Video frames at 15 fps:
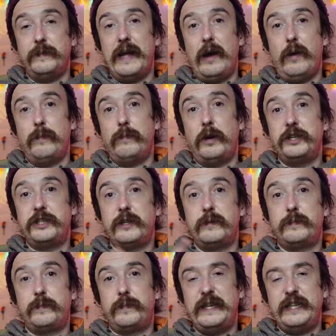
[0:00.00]
Now, most
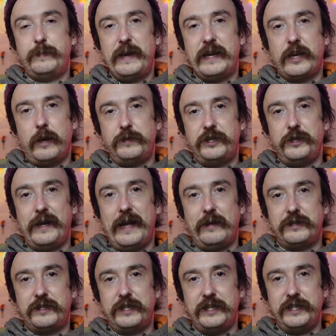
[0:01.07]
of these pickup
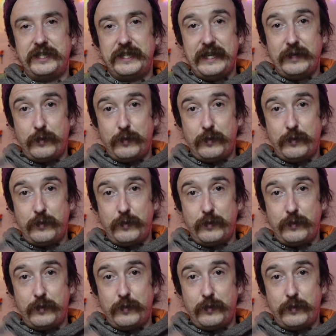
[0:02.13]
shootouts that you see